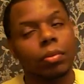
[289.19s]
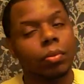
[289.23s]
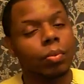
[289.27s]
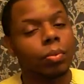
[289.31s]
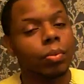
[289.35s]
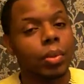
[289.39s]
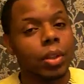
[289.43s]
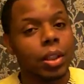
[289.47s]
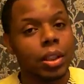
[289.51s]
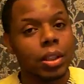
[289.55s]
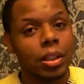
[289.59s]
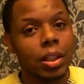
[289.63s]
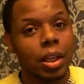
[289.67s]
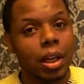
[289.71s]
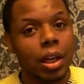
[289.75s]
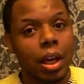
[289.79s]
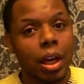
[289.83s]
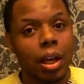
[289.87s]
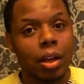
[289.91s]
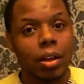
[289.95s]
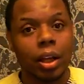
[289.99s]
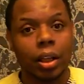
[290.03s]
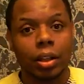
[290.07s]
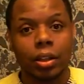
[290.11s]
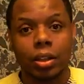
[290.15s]
What is that
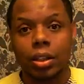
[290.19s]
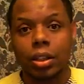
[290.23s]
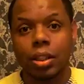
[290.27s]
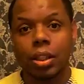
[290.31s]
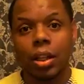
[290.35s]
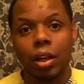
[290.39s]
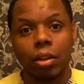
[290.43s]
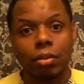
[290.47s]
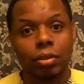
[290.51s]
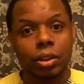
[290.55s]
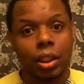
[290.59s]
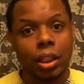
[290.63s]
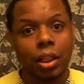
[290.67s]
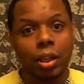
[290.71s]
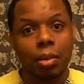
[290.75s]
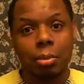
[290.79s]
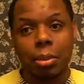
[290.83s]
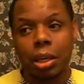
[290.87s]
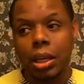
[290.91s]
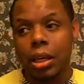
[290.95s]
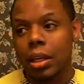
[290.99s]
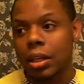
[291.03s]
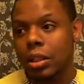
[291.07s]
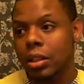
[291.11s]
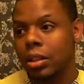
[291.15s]
called, like the slow jam
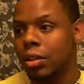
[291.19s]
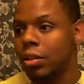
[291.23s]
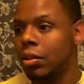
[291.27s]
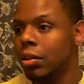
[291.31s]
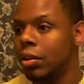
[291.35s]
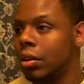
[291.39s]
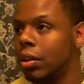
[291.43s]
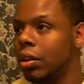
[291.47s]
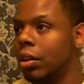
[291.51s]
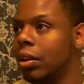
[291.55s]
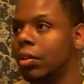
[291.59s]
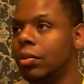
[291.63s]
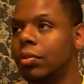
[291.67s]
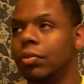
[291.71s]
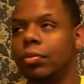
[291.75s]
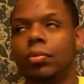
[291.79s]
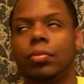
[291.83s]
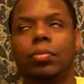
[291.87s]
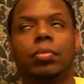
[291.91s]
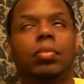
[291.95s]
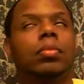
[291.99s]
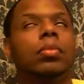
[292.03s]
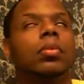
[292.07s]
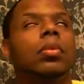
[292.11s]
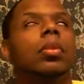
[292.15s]
mix? Girl,
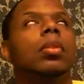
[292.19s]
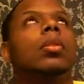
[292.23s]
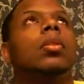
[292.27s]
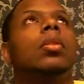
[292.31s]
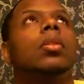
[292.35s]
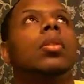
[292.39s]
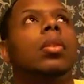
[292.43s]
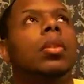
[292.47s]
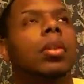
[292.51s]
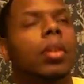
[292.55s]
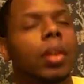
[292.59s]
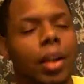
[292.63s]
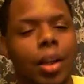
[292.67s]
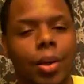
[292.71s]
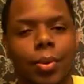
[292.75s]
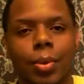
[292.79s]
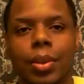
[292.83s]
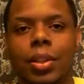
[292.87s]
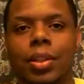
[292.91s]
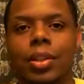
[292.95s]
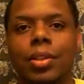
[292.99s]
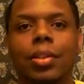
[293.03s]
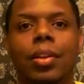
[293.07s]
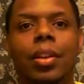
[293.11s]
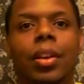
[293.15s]
oh, it
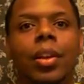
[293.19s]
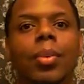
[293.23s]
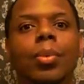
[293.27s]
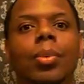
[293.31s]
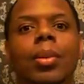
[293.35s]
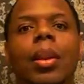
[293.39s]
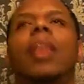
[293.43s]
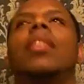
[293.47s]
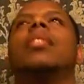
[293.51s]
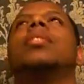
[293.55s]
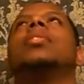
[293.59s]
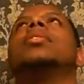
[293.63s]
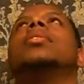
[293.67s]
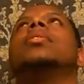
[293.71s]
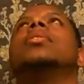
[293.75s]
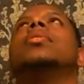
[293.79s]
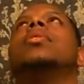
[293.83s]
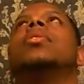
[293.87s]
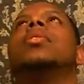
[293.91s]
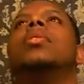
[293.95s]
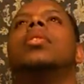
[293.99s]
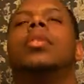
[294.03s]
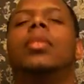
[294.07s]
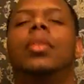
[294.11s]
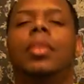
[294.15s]
was like,
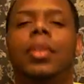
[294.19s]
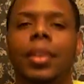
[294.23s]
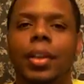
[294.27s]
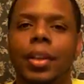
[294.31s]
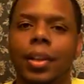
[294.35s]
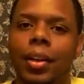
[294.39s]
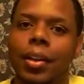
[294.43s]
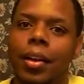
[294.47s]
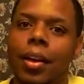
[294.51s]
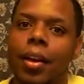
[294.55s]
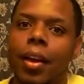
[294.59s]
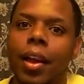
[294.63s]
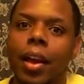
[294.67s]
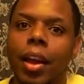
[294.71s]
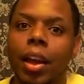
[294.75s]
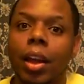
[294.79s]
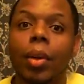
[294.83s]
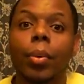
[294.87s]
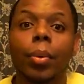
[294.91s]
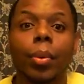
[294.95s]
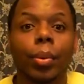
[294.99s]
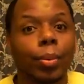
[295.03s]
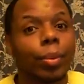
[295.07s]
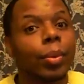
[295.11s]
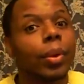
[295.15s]
oh. It
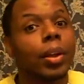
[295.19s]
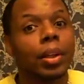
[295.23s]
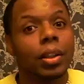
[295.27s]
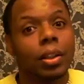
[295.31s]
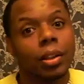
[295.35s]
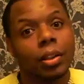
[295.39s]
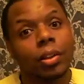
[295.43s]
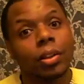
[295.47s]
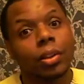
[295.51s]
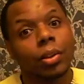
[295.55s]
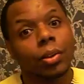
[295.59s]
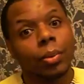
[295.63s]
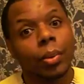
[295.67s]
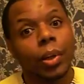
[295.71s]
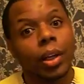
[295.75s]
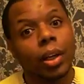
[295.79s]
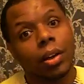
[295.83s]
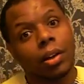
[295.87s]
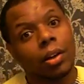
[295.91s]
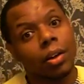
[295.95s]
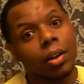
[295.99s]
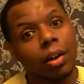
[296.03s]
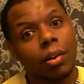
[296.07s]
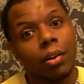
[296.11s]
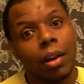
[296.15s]
would really do
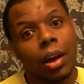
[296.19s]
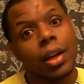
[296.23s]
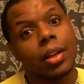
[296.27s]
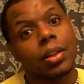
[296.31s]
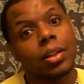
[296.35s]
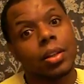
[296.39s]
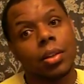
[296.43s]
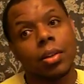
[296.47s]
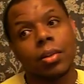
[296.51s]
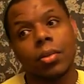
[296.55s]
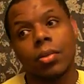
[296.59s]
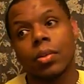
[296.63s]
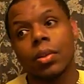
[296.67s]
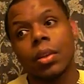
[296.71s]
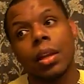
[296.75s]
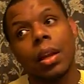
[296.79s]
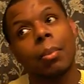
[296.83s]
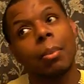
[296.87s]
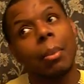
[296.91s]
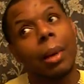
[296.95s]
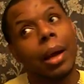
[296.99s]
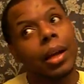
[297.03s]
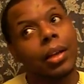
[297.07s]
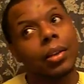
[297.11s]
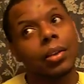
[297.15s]
well on iTunes. It
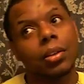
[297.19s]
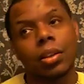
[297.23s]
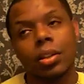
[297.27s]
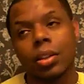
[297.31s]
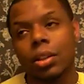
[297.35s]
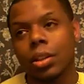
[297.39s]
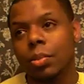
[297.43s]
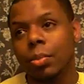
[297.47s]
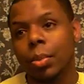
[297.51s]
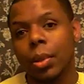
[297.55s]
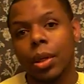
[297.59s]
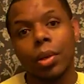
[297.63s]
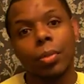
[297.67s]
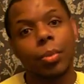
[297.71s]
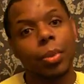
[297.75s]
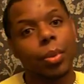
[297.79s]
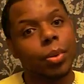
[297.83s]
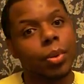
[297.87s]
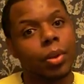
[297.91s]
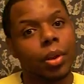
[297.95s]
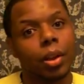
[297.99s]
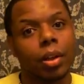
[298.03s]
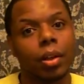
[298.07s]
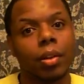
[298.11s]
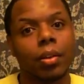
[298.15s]
might touch
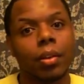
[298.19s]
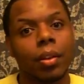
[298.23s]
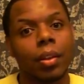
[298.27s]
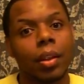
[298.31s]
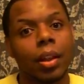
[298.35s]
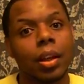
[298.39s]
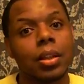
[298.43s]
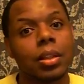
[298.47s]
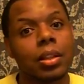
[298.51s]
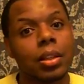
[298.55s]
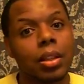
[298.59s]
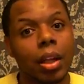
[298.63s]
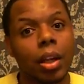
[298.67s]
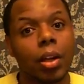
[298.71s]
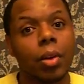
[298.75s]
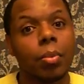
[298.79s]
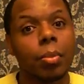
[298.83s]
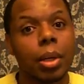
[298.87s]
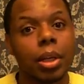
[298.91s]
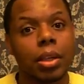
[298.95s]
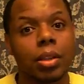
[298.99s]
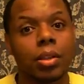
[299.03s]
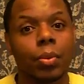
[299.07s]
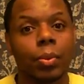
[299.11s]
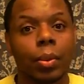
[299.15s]
Billboard. This slow
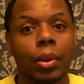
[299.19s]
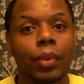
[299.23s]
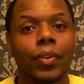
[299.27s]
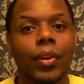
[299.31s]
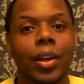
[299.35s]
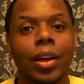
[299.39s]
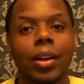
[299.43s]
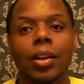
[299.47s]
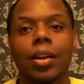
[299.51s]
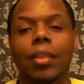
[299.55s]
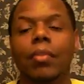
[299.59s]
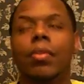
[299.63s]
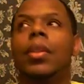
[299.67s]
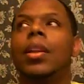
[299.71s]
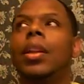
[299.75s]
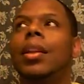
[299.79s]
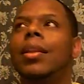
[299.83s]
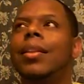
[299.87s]
mix of We Found Love, the